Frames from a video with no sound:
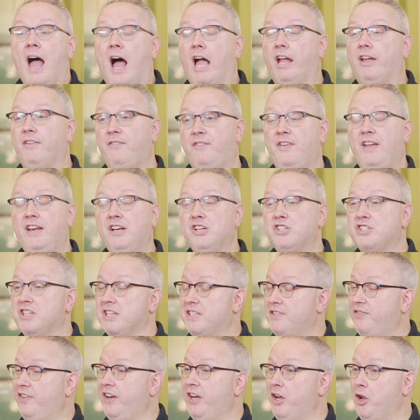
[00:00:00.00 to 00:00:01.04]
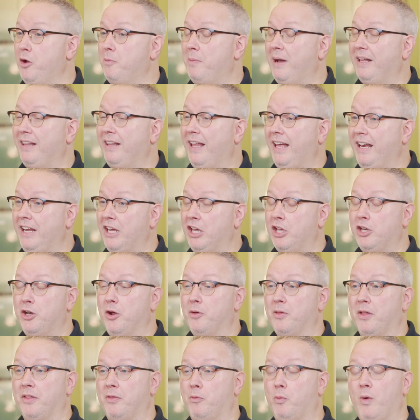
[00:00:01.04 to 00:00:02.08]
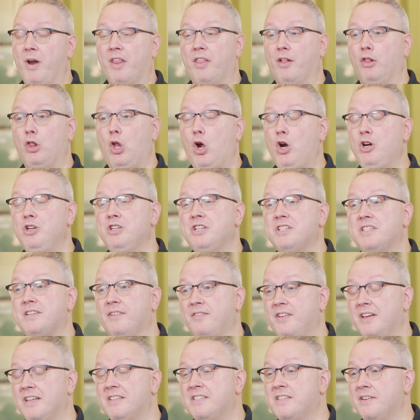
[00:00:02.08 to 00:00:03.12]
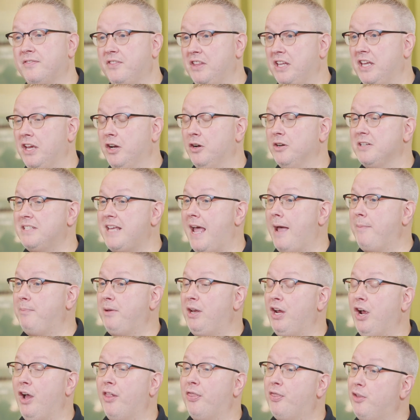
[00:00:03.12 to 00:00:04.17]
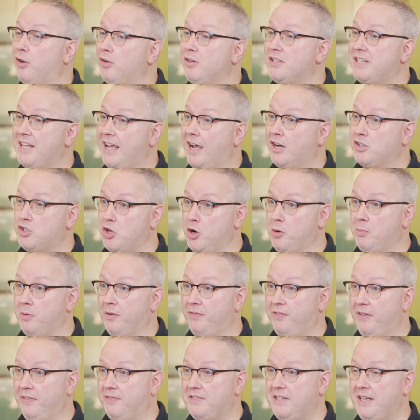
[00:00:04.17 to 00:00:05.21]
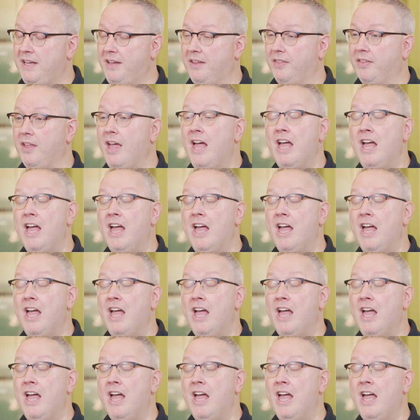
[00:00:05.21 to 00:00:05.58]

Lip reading: I could finish this video by letting you know that one of the largest events of the year is happening on Thursday, October 15th.